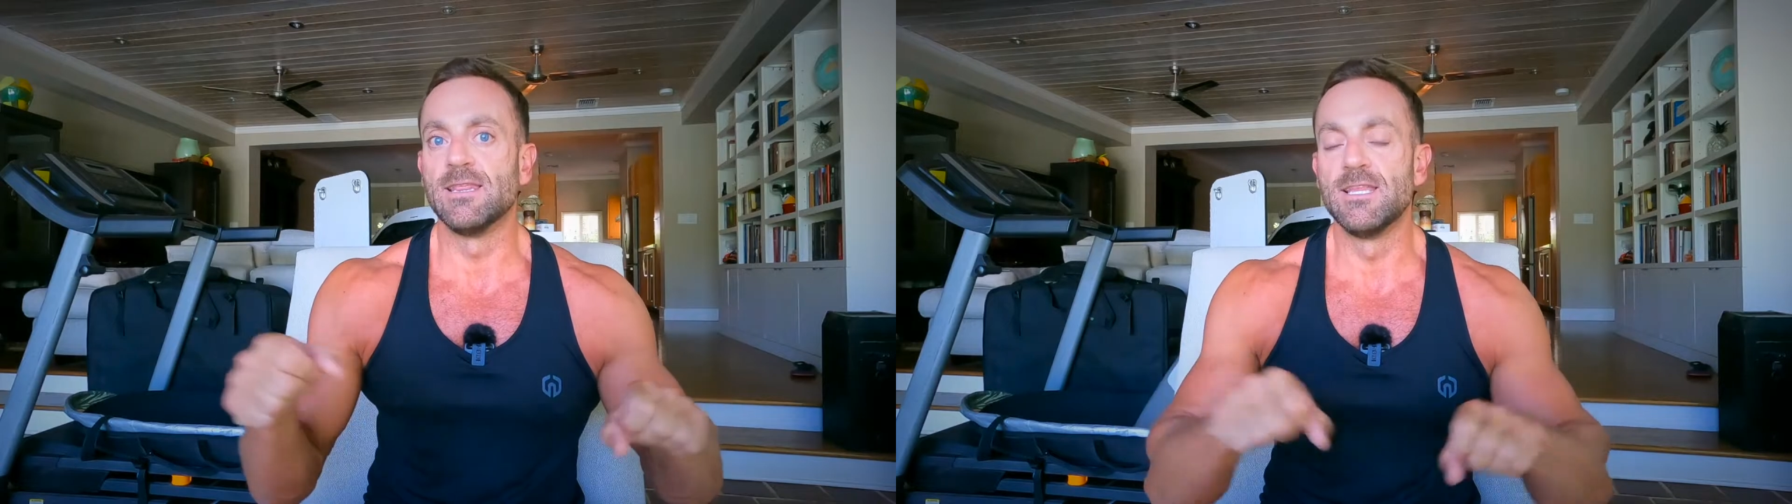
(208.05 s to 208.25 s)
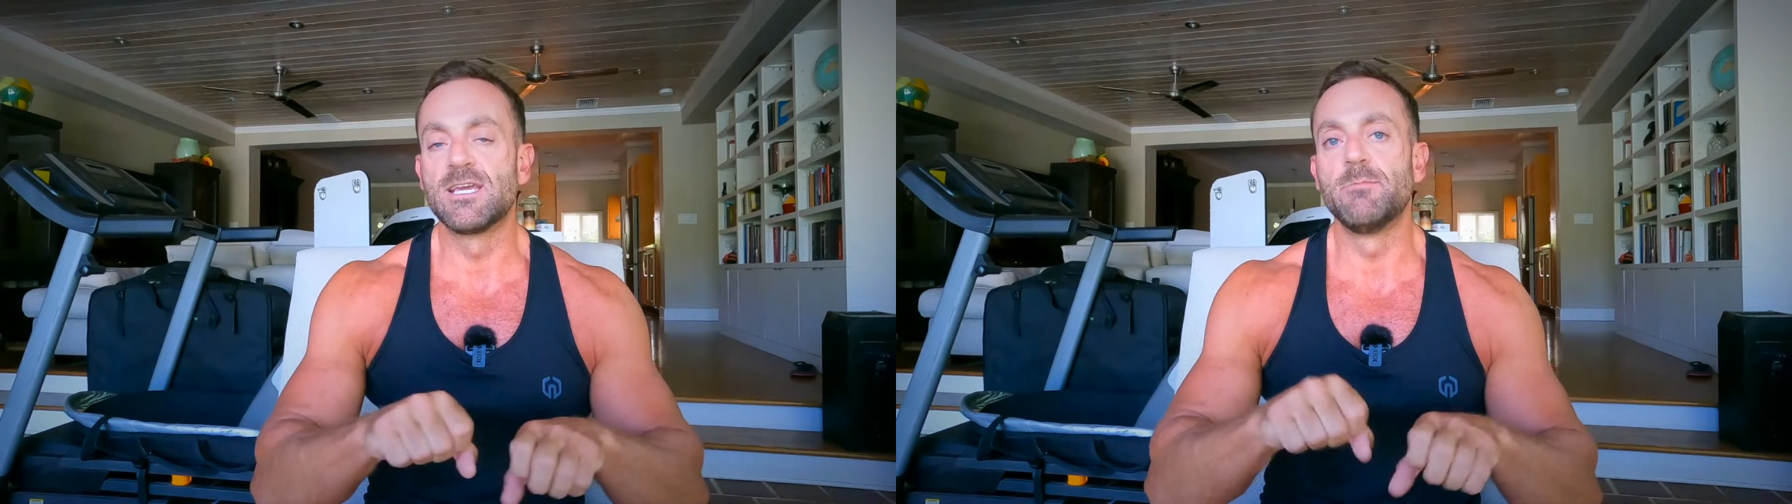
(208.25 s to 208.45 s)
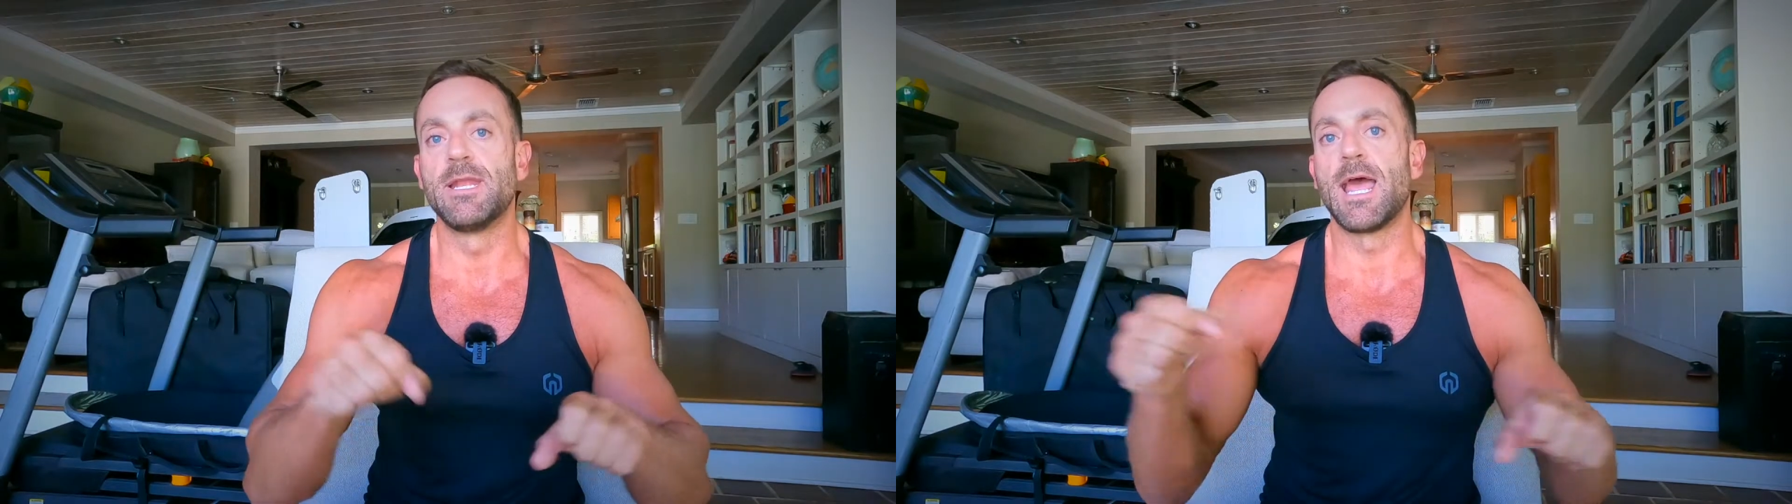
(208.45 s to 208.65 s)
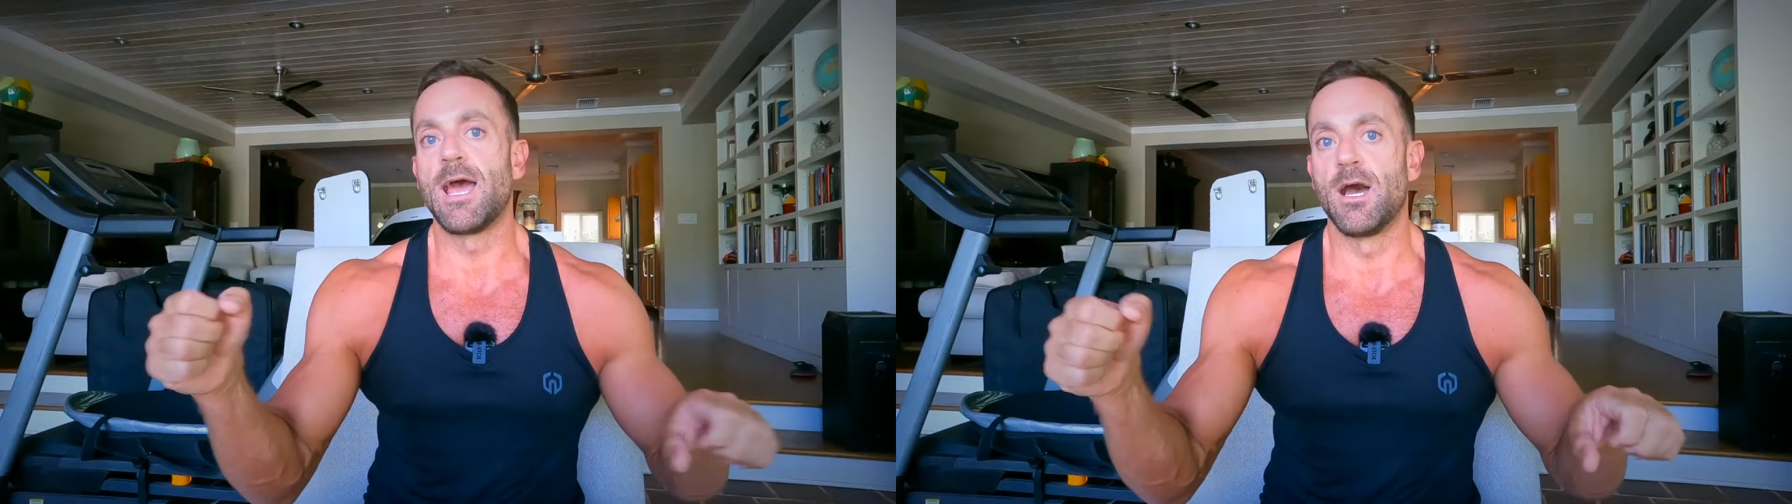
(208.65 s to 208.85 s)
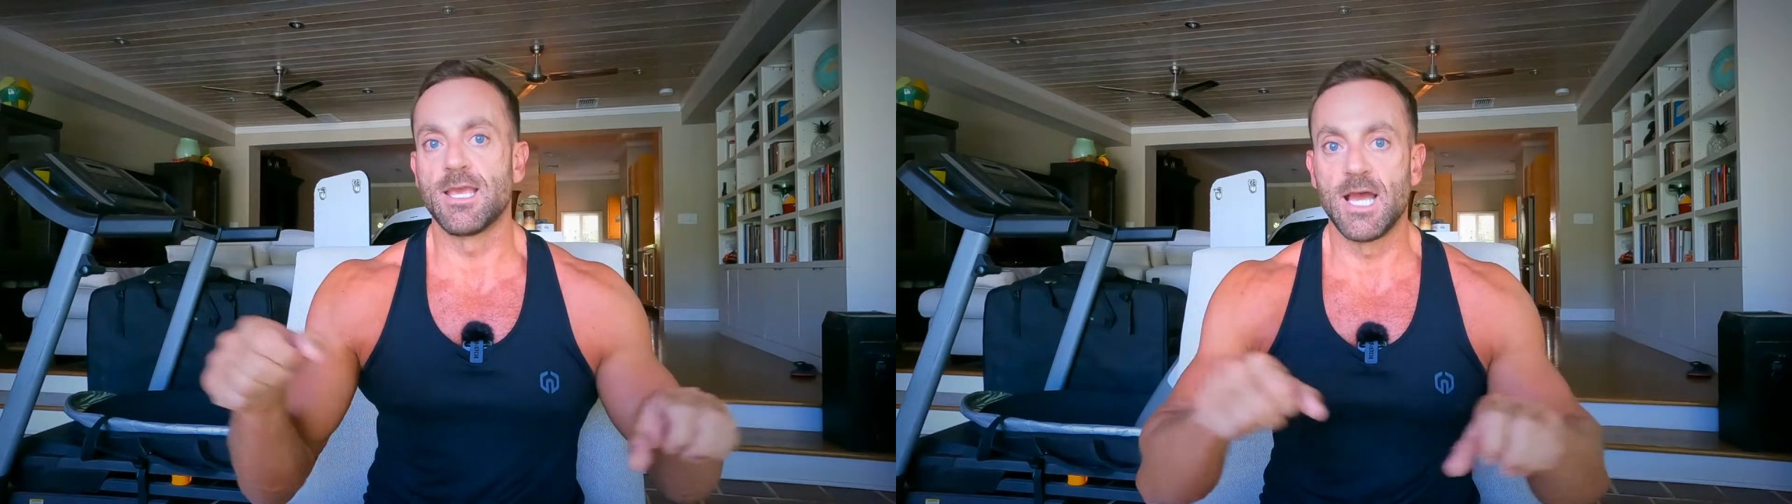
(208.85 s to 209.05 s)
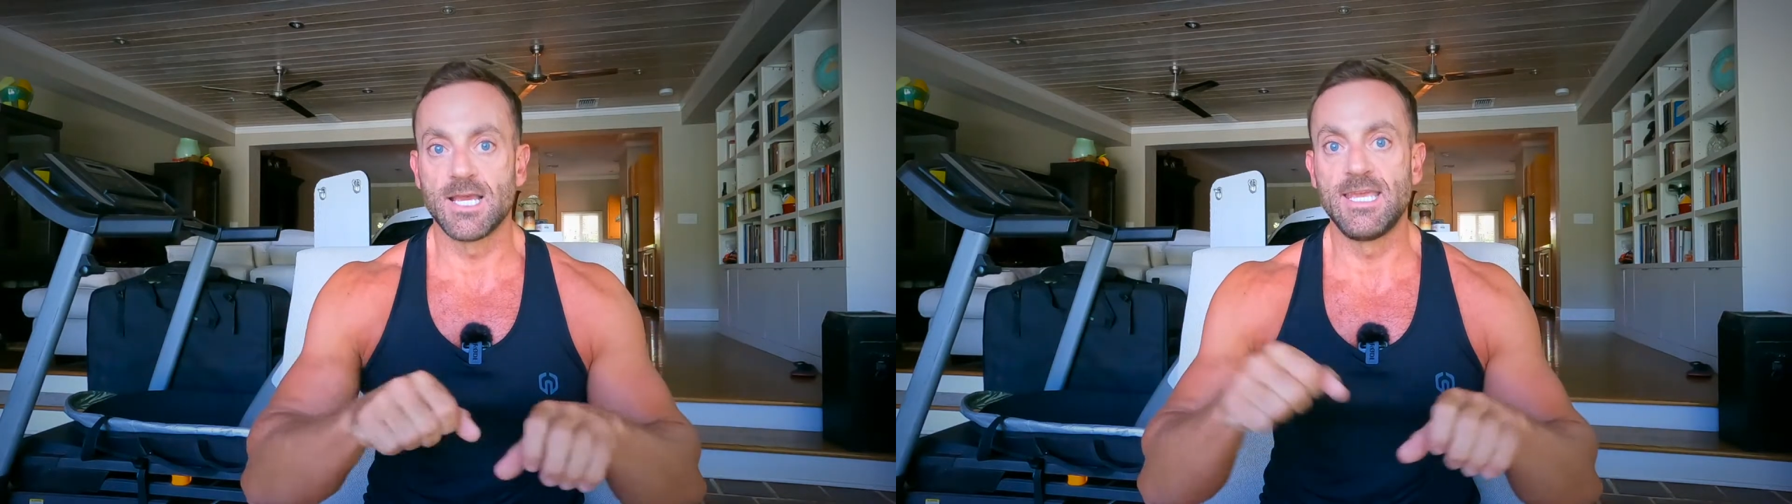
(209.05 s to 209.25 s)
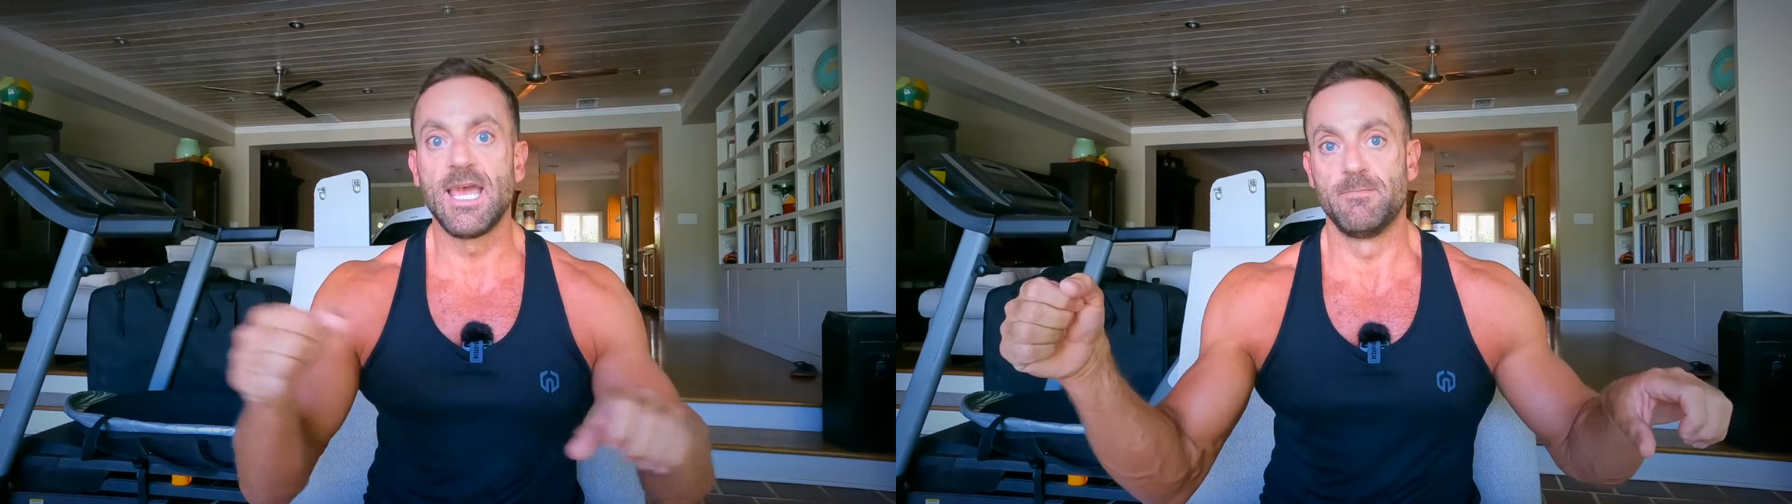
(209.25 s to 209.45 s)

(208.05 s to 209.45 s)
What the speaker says: ligament again.